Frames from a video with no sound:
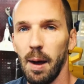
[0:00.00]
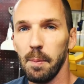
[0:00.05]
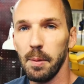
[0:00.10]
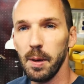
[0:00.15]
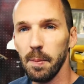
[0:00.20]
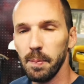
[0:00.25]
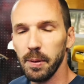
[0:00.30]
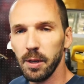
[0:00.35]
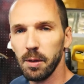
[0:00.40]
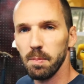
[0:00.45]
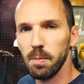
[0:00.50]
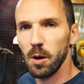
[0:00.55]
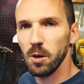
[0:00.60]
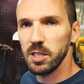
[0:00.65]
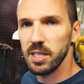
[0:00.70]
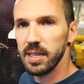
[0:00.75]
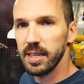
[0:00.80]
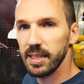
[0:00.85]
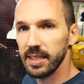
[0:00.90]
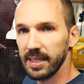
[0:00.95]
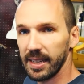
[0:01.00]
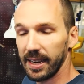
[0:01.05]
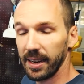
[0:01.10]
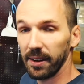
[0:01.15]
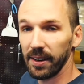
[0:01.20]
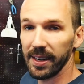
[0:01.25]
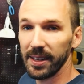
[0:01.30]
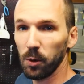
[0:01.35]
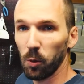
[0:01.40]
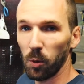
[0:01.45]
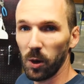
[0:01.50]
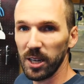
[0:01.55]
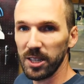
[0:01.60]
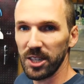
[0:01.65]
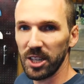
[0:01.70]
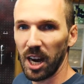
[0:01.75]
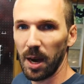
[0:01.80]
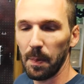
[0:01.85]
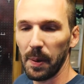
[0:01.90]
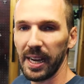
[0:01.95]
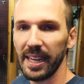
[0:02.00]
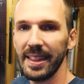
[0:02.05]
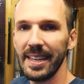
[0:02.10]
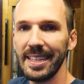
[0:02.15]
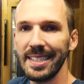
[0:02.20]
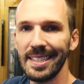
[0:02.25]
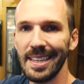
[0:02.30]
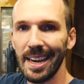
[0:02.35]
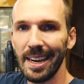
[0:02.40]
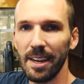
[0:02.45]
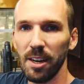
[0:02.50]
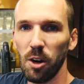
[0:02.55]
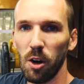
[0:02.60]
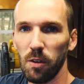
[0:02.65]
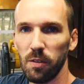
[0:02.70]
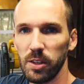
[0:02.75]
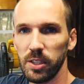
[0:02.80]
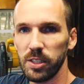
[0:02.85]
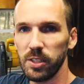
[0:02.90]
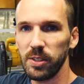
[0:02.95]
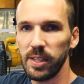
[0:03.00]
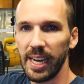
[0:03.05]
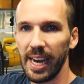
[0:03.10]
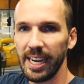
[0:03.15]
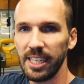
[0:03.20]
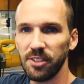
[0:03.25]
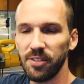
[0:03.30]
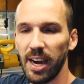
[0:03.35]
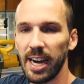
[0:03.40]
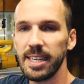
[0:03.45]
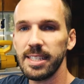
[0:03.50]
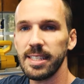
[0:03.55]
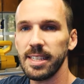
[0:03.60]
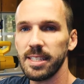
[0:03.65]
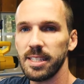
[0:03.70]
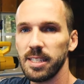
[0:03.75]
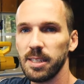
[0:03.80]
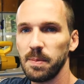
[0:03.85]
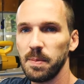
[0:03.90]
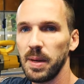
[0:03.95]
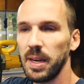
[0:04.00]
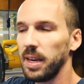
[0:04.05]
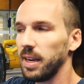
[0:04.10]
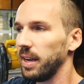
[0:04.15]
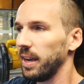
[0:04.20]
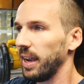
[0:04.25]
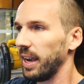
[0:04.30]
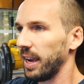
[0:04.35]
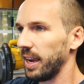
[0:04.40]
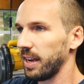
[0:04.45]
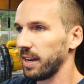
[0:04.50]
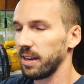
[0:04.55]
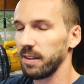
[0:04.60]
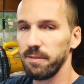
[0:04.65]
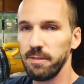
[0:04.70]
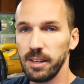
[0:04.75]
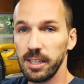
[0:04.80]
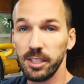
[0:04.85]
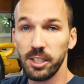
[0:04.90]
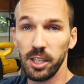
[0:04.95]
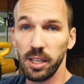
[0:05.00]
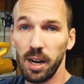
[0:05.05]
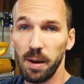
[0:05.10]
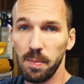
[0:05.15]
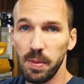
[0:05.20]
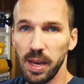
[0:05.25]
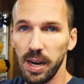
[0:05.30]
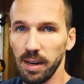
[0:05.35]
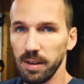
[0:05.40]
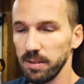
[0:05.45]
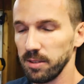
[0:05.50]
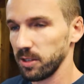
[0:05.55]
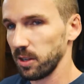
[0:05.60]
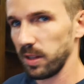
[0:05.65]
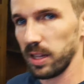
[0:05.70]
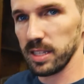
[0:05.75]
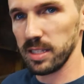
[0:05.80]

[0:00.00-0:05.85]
I'm gonna build most of this here in the workshop and then take it over to the H V A C system and finish it up there. So